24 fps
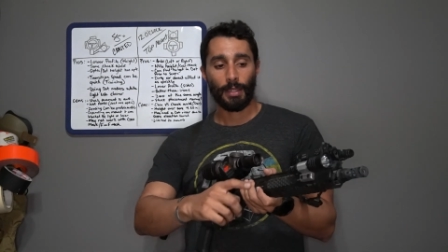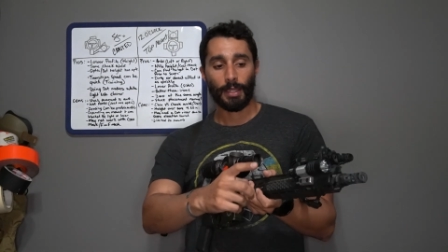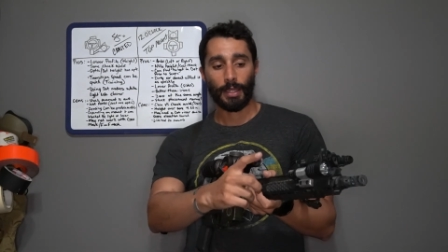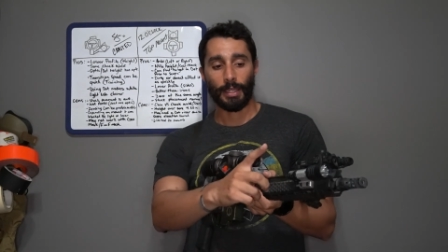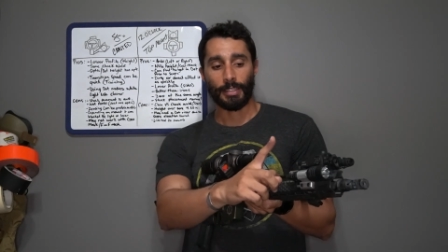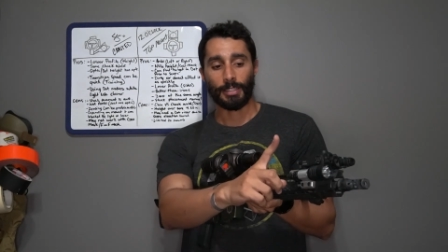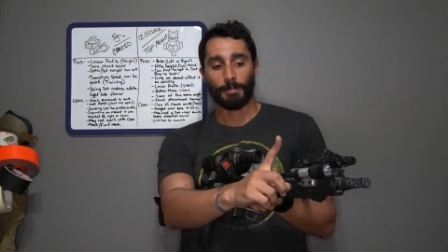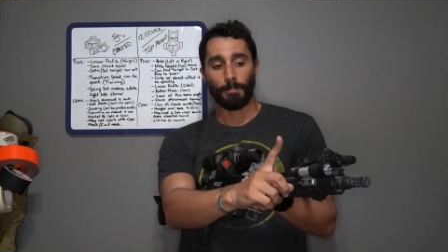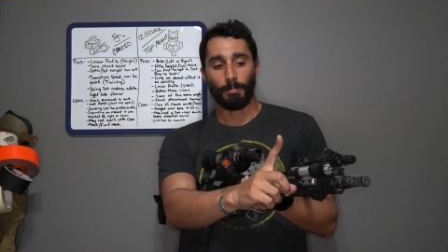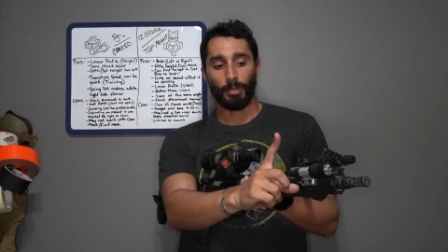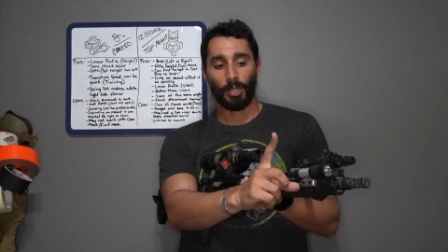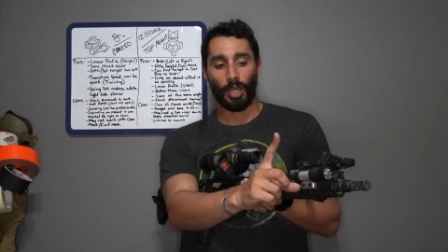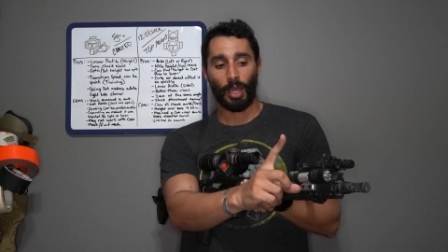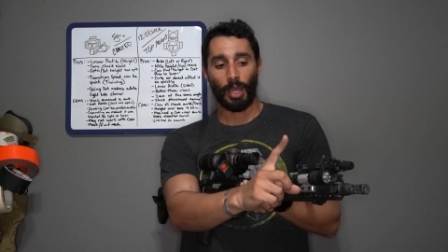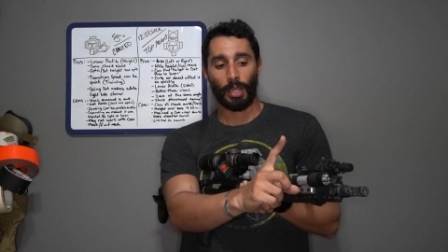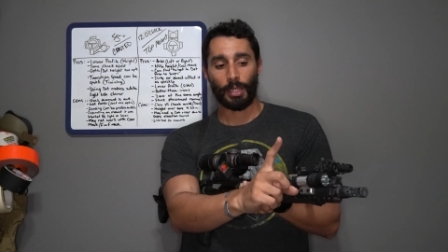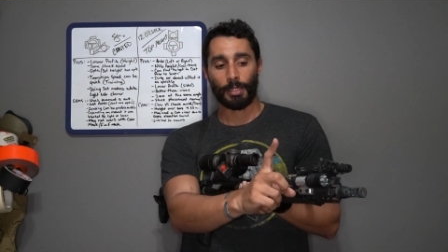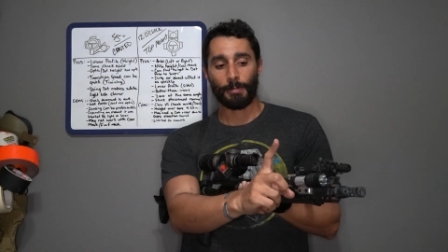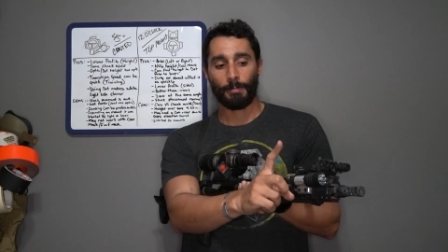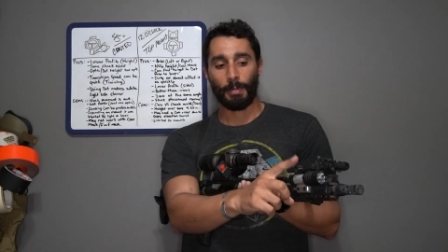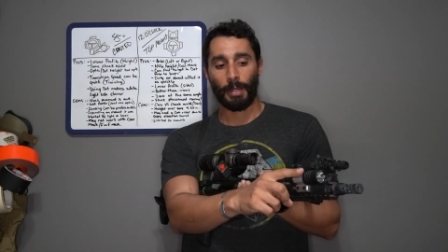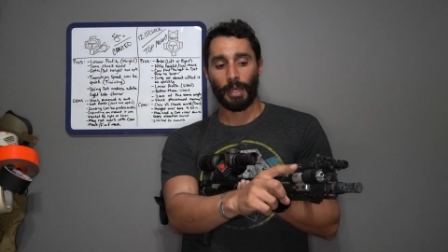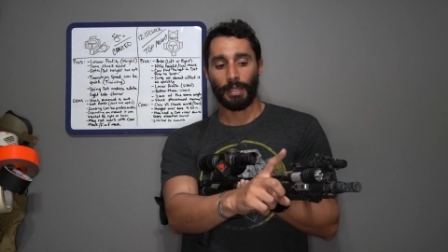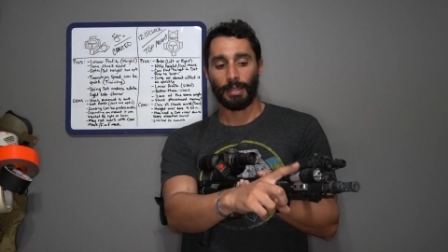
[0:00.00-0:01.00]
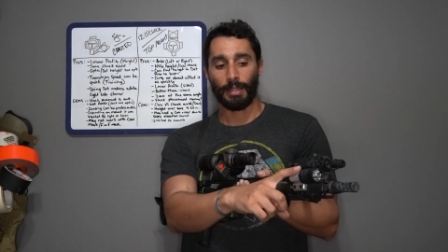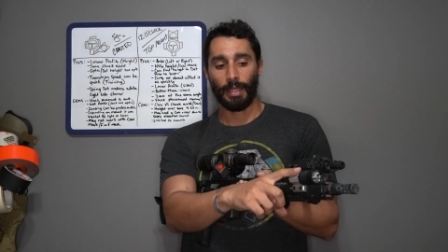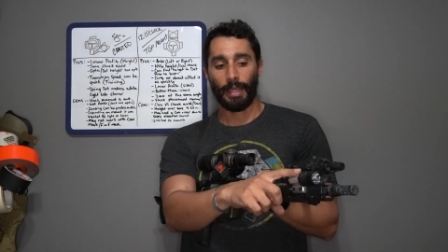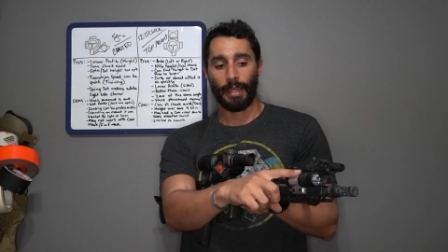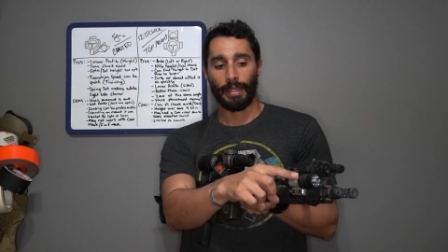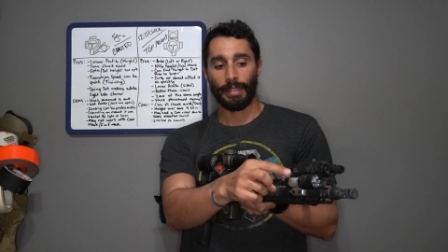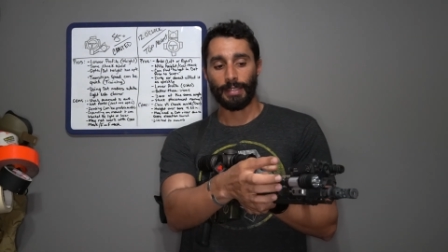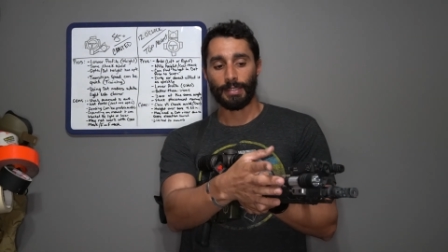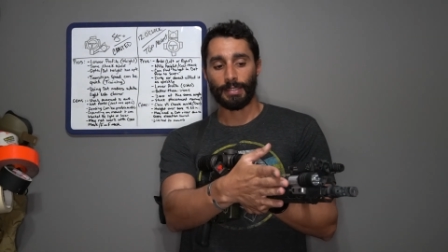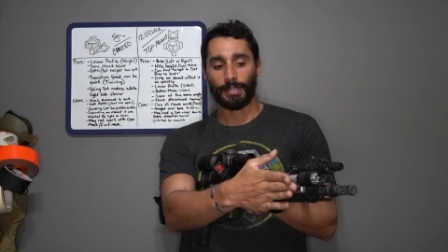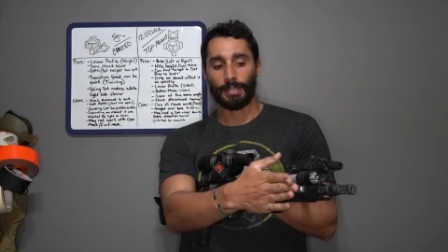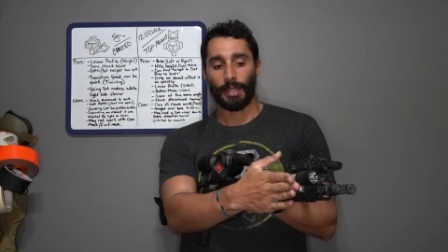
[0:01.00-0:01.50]
gets blocked by
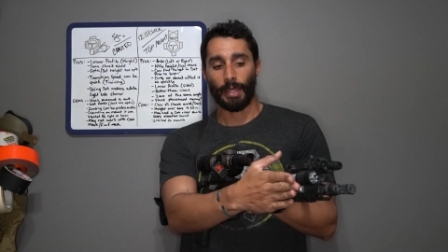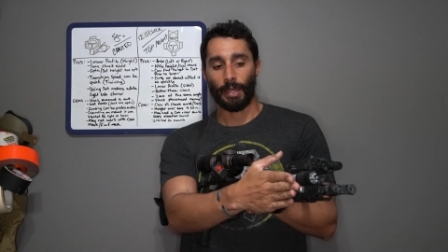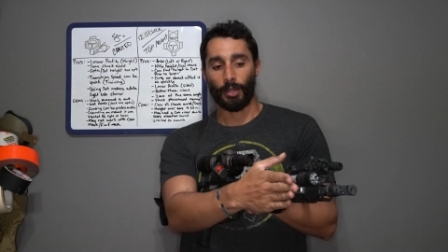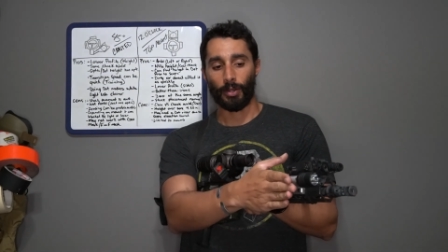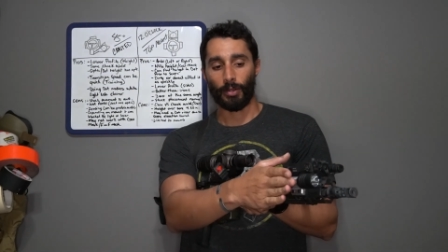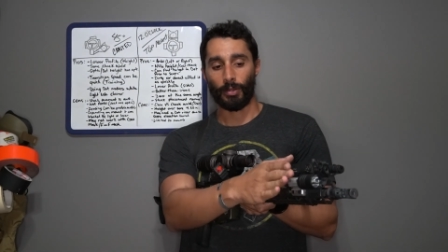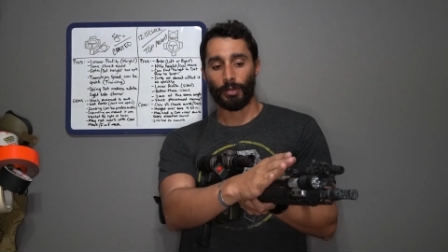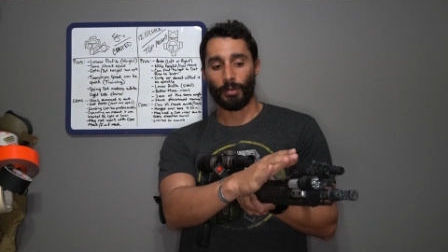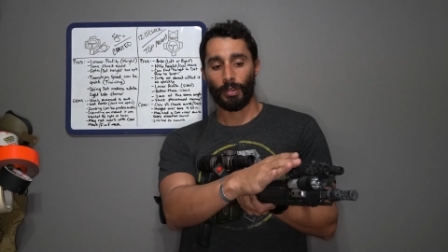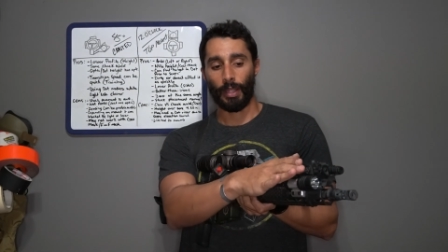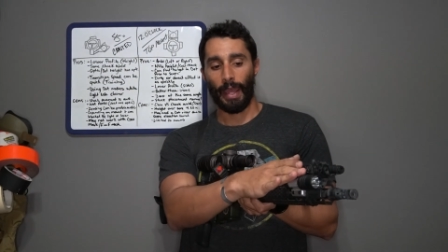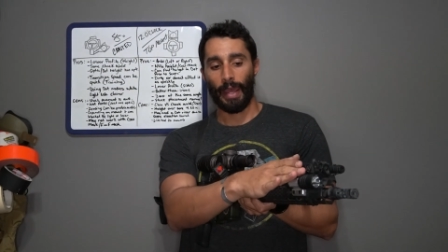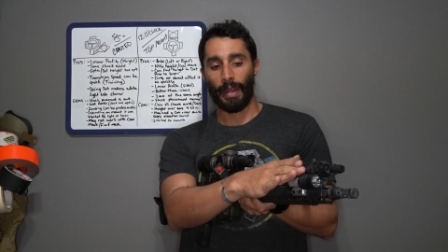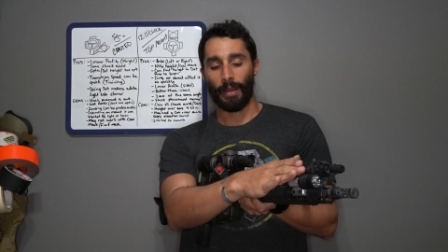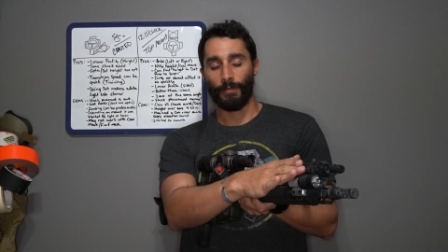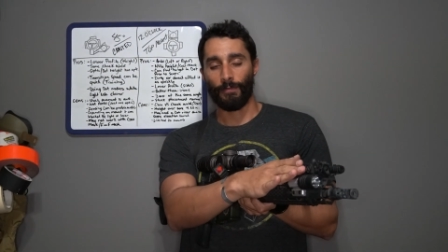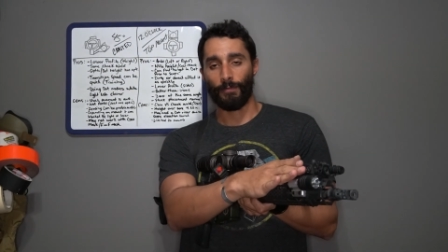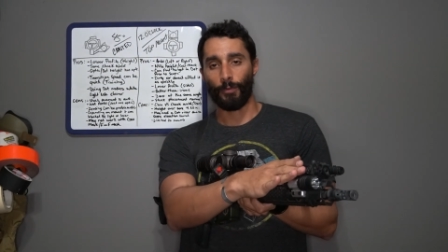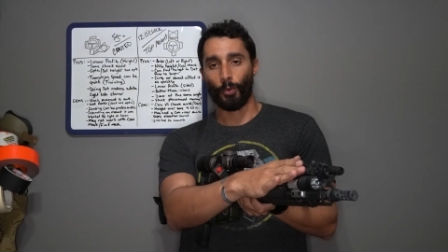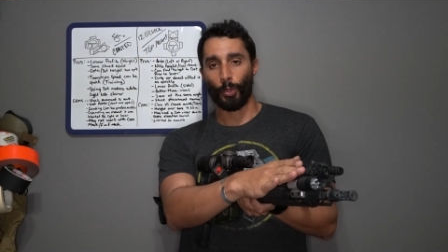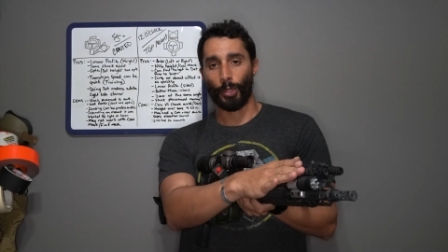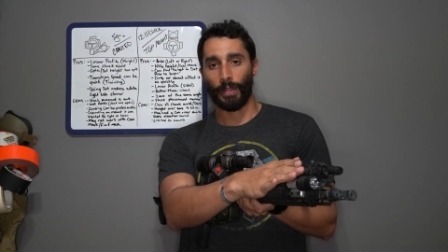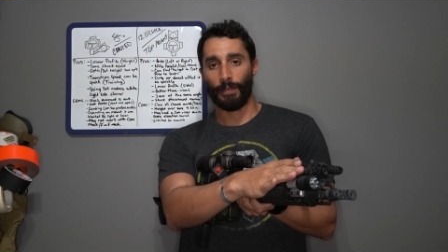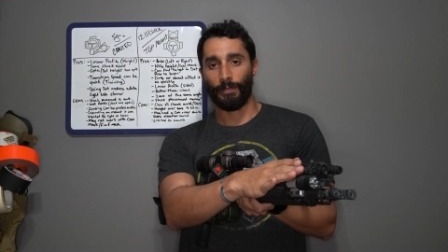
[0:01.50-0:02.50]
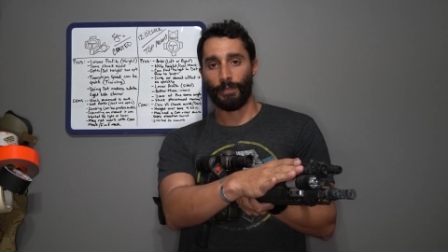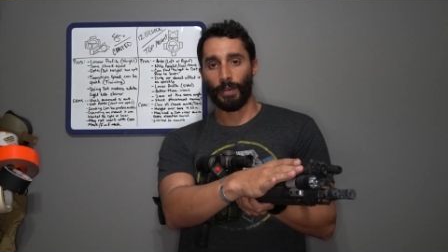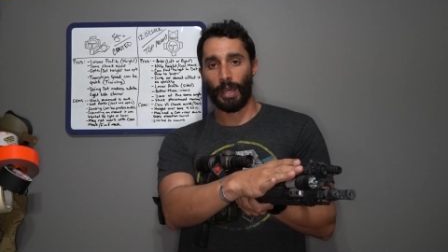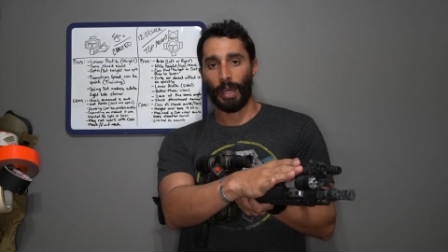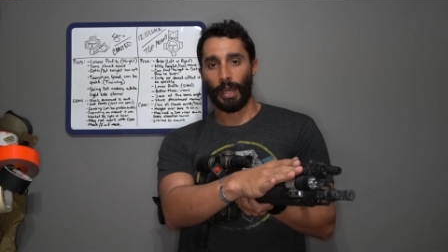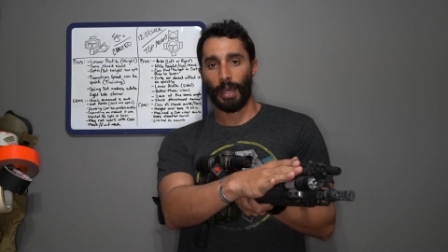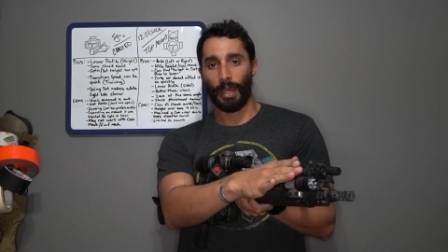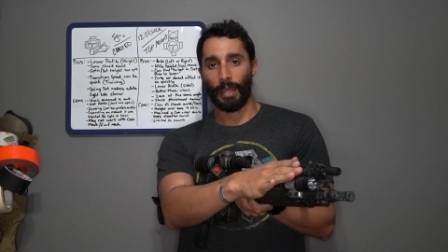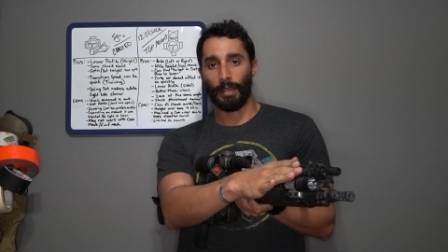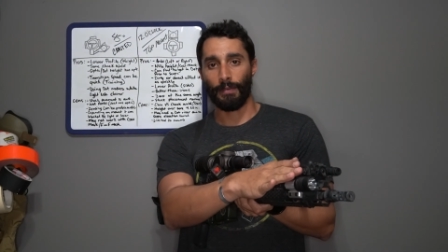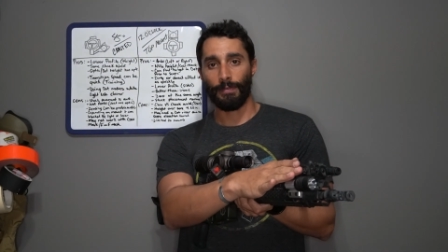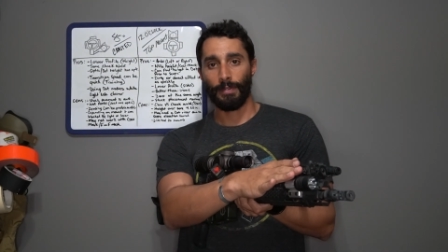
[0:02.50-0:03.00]
lights that are at a
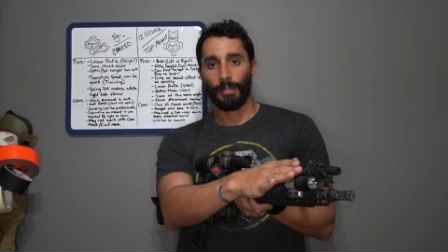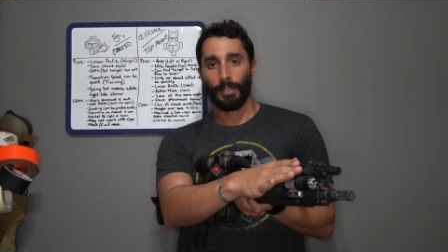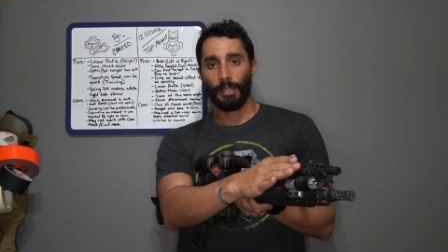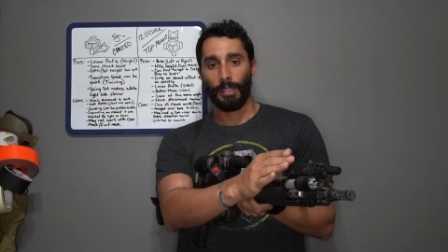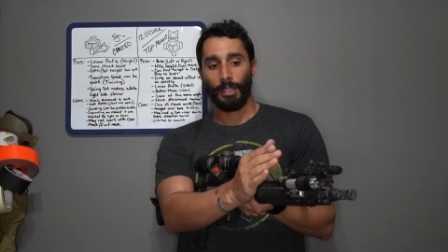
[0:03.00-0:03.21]
45,